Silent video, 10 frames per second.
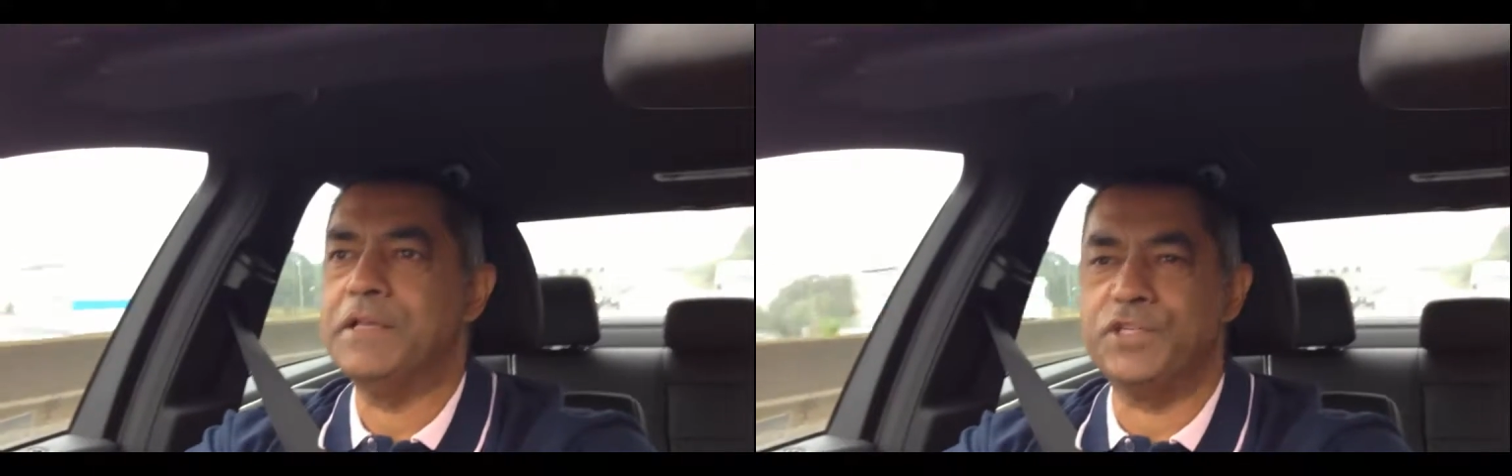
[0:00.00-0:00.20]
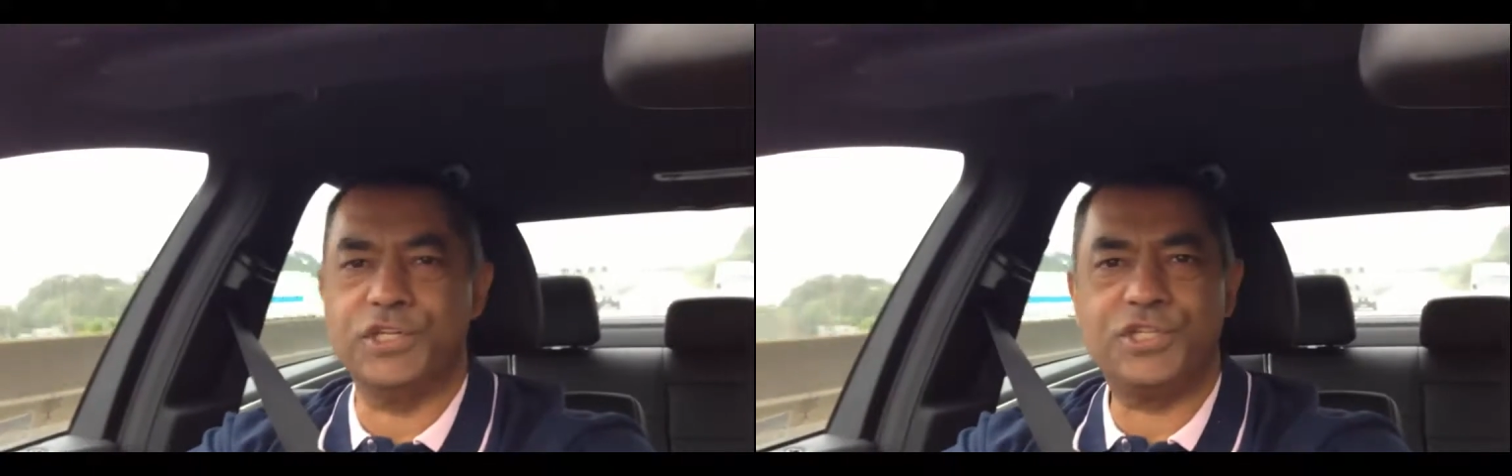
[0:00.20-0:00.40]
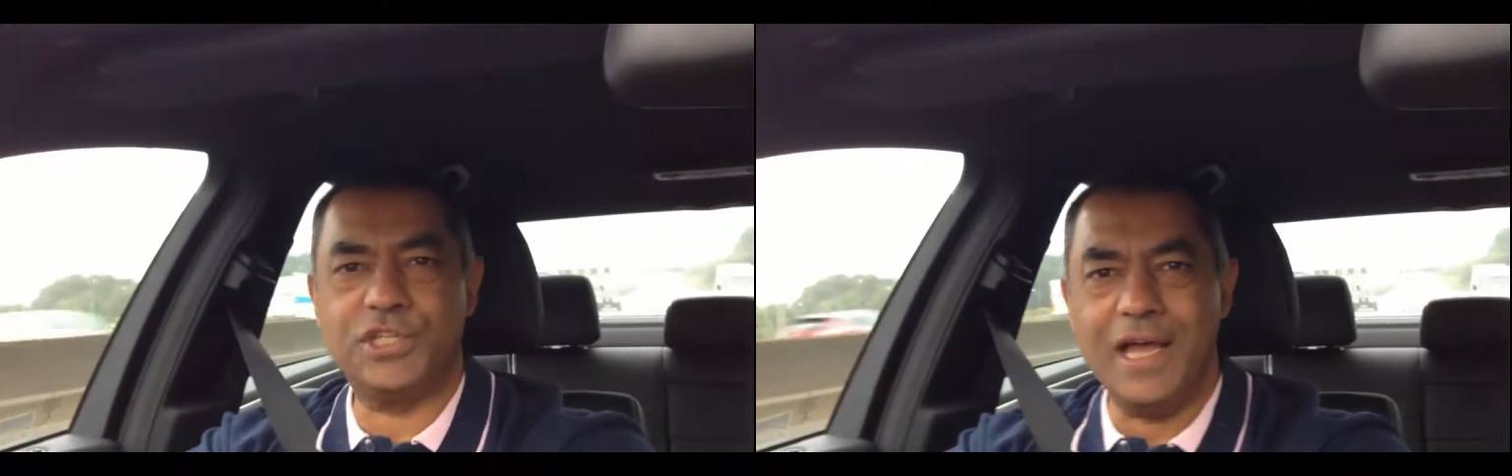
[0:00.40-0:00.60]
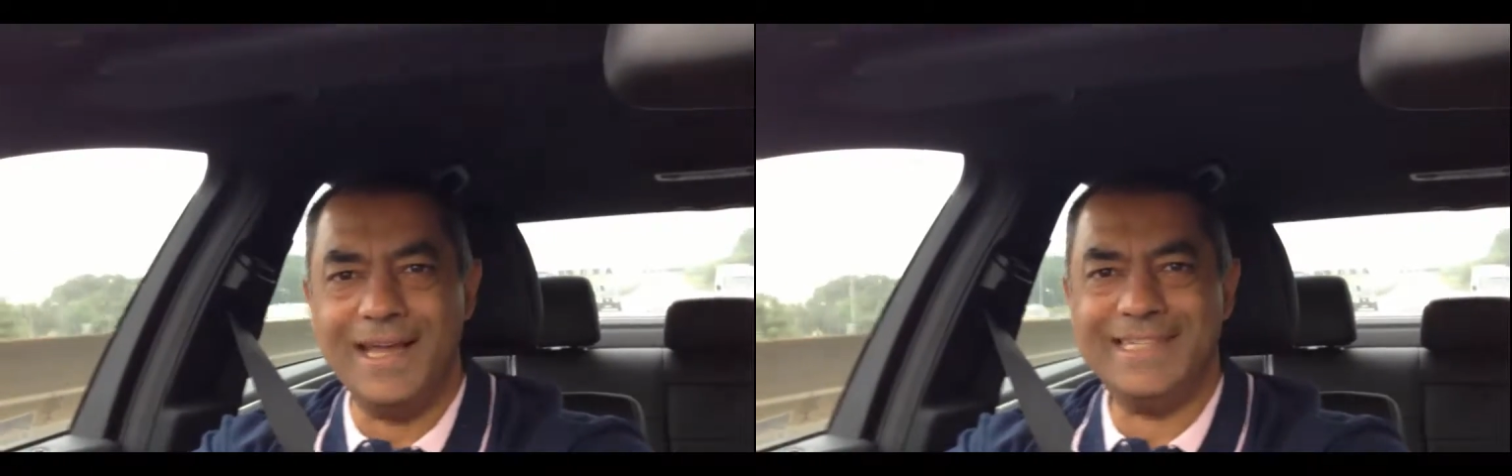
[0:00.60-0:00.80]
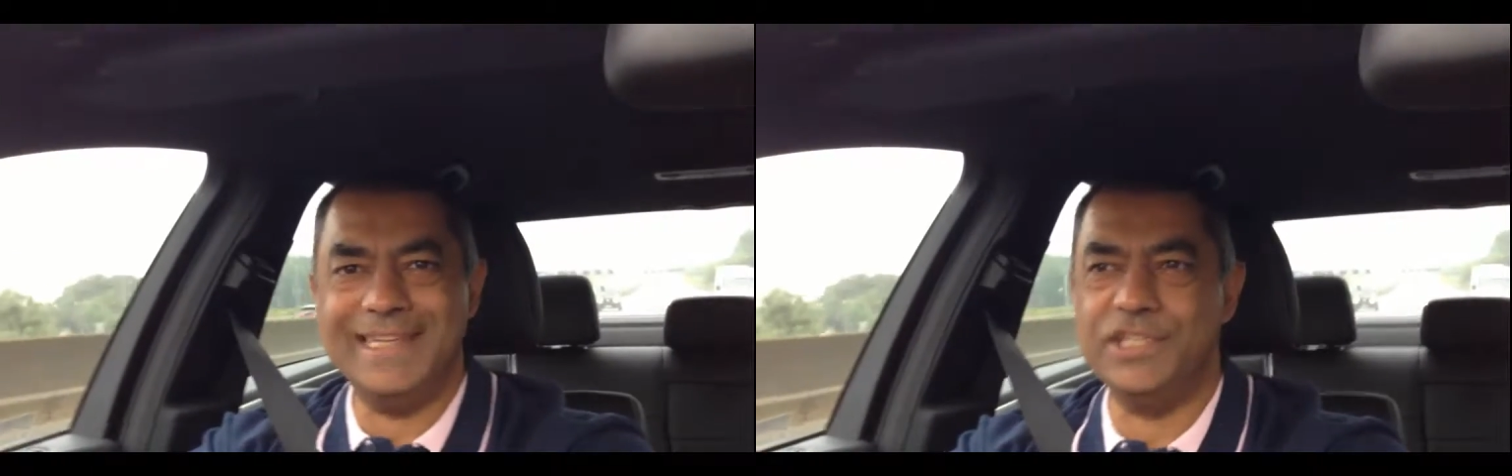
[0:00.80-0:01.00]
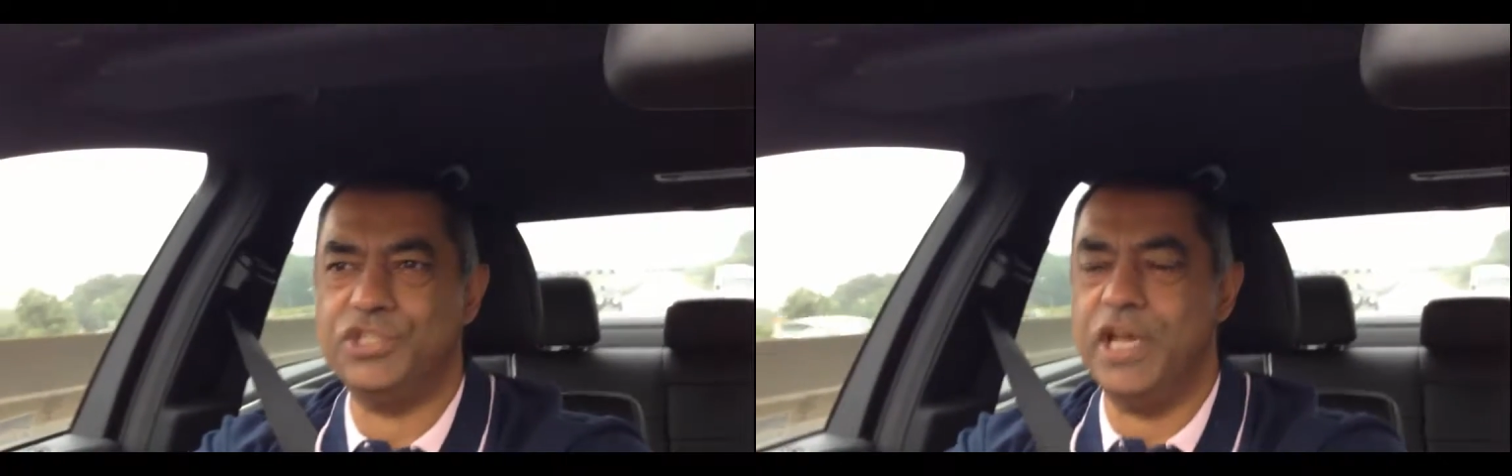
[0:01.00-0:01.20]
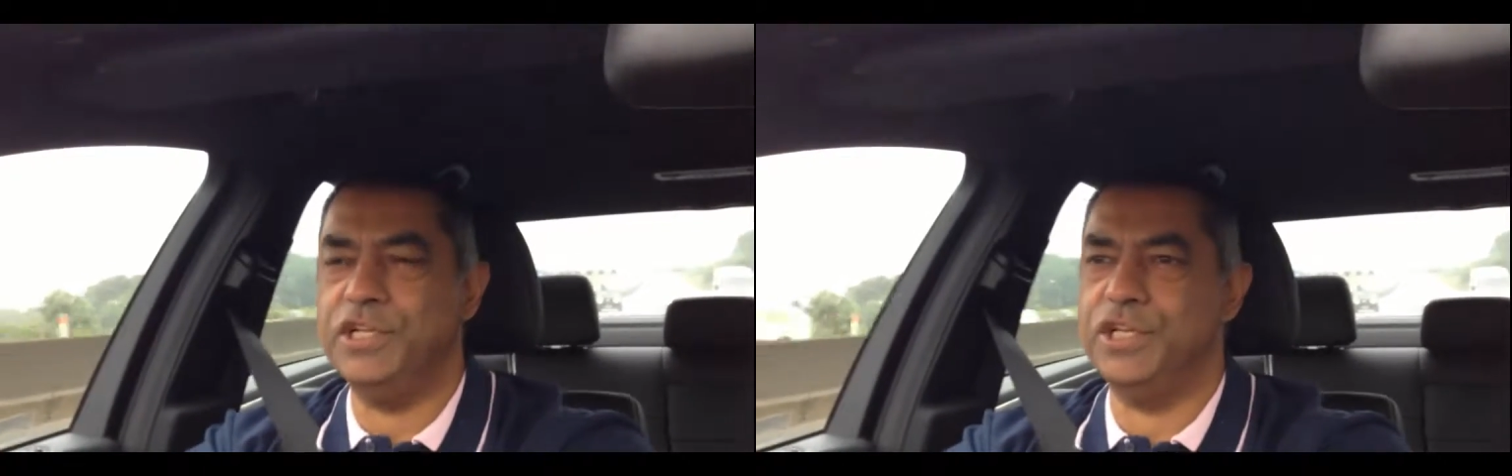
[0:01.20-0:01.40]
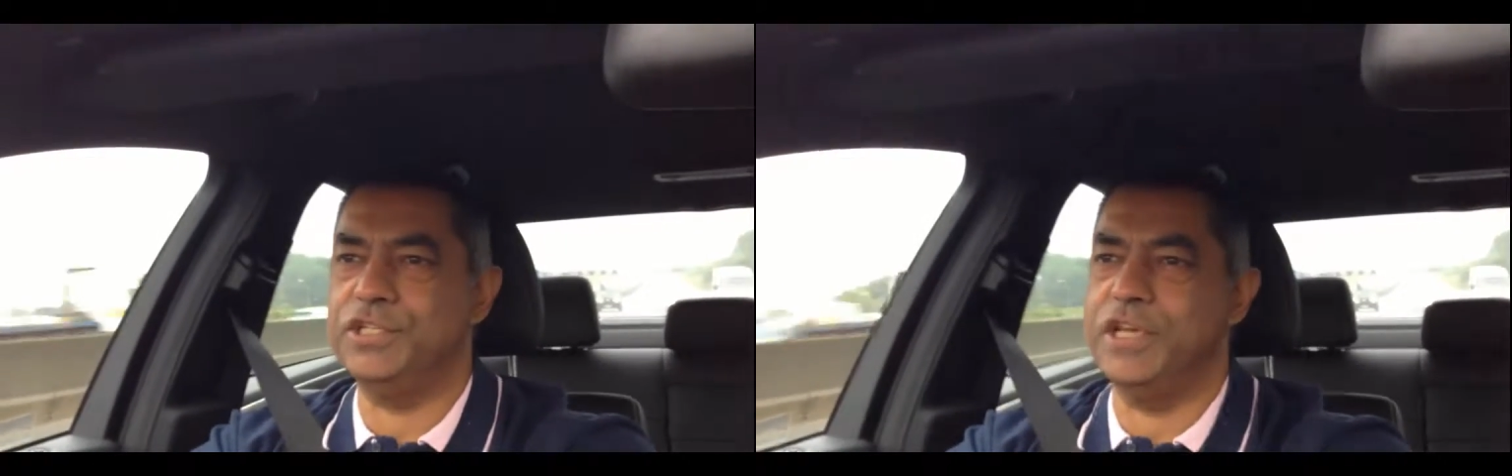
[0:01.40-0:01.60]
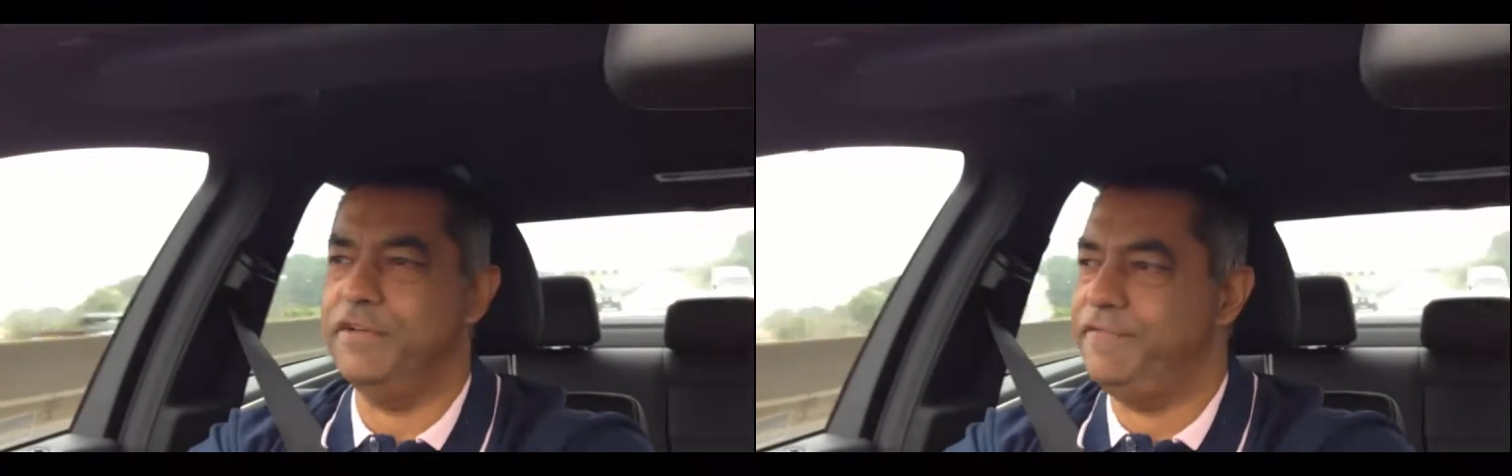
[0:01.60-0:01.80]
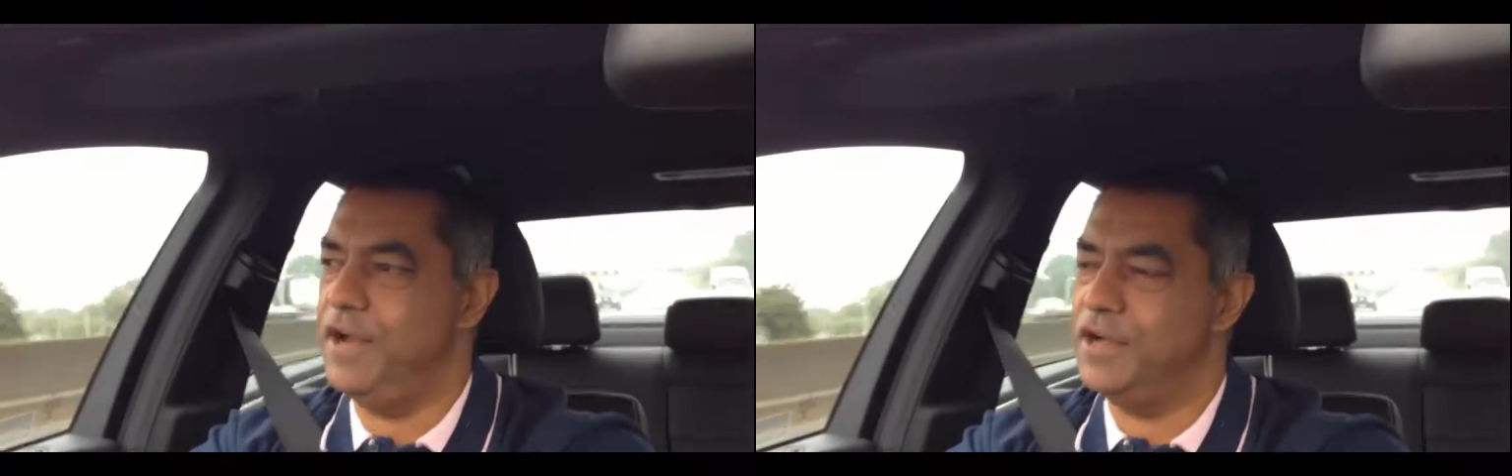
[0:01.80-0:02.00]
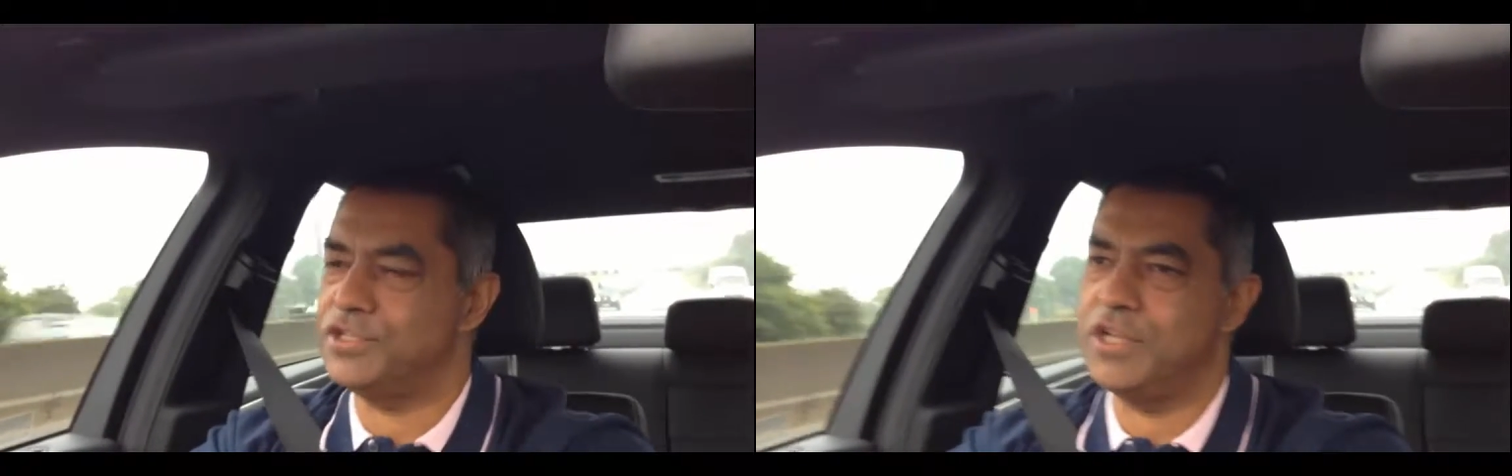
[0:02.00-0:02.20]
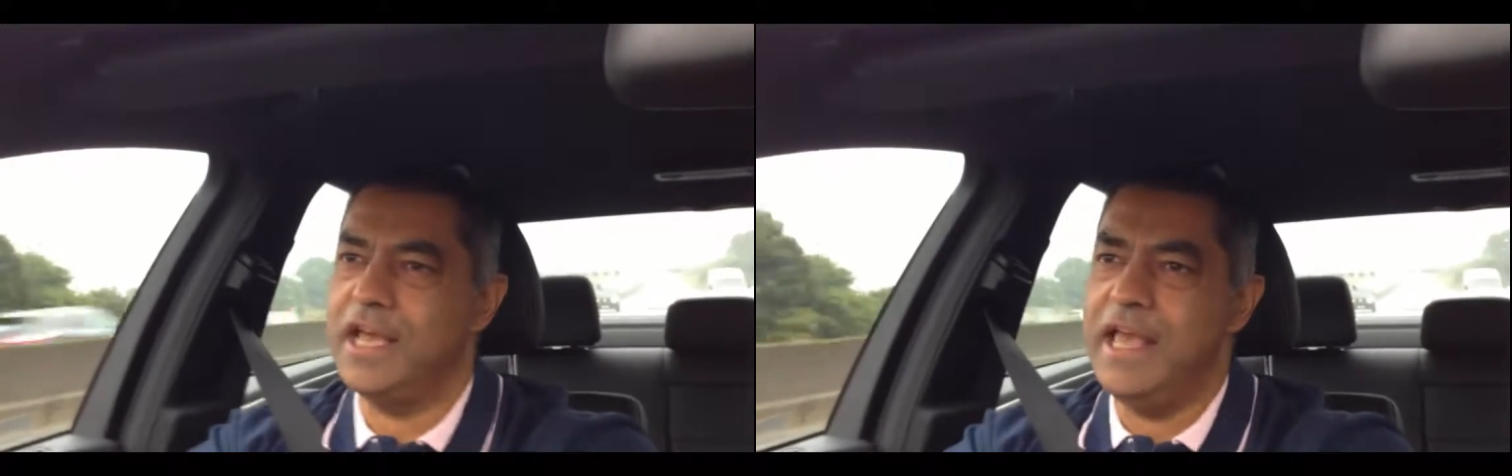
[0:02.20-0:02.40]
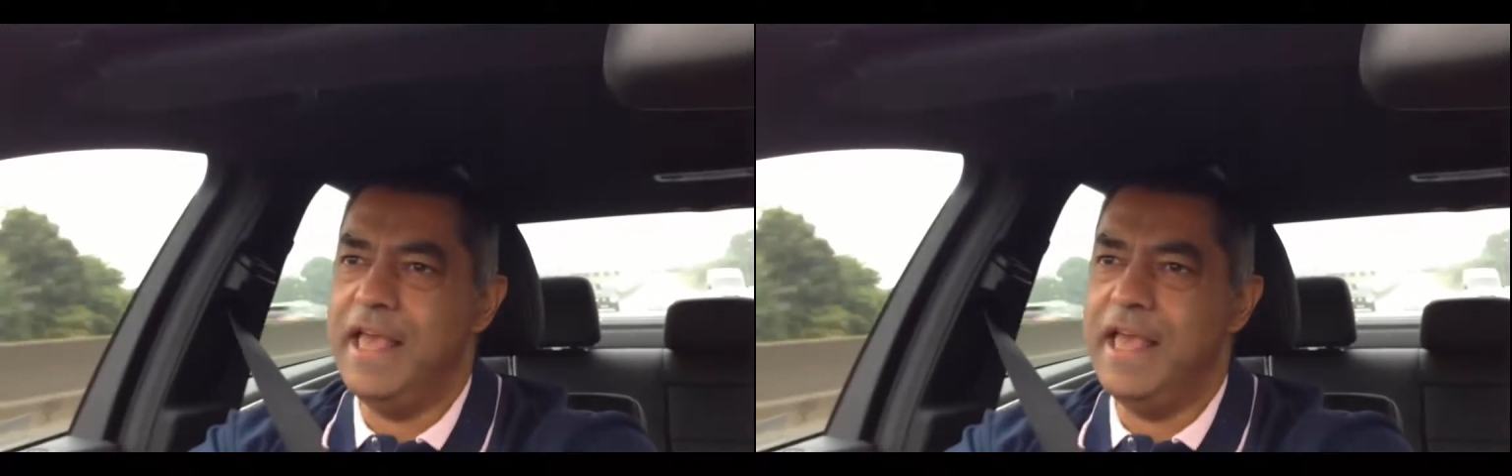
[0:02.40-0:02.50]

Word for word: society is changing so fast